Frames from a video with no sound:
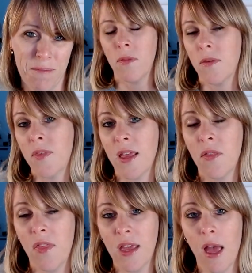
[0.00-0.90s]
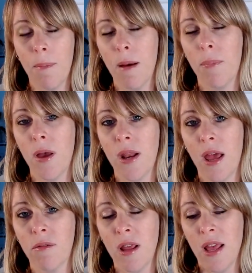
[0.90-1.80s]
The second thing about
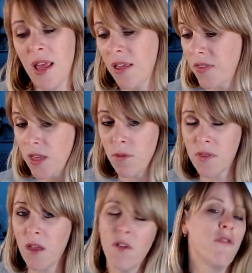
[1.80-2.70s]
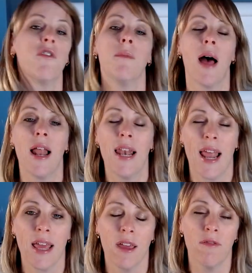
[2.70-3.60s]
burnout is that you suffer from a
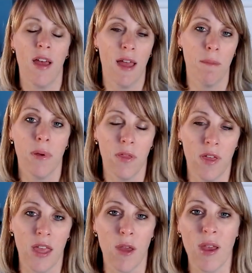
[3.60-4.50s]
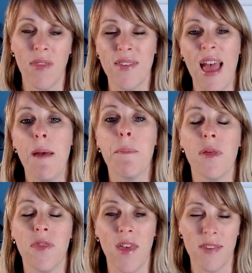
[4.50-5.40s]
lack of empathy. You get this
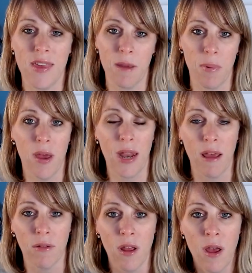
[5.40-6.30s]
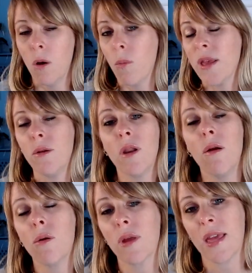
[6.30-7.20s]
empathetic burnout where you no
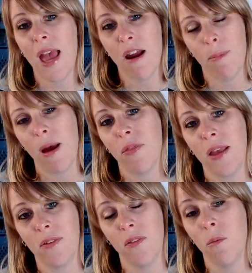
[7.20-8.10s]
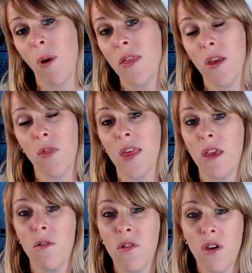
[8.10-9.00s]
longer care about things in the way that you think
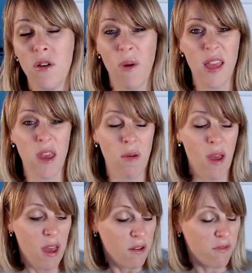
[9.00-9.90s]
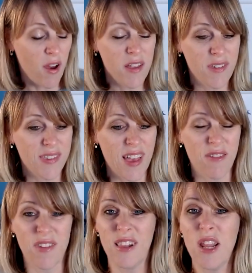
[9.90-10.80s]
you should, where you find
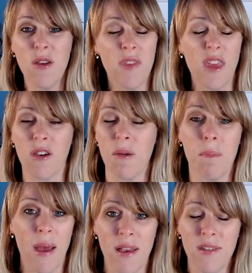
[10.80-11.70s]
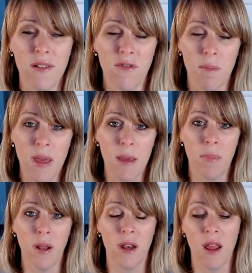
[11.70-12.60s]
yourself just losing your compassion for
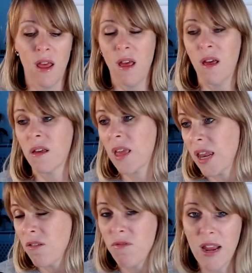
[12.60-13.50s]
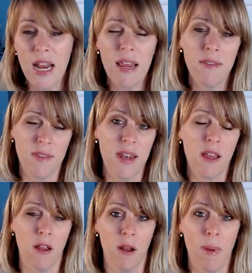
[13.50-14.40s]
people and getting really
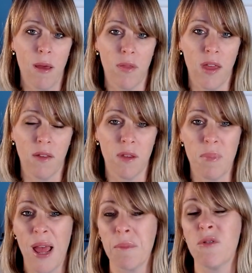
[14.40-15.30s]
cynical about things and perhaps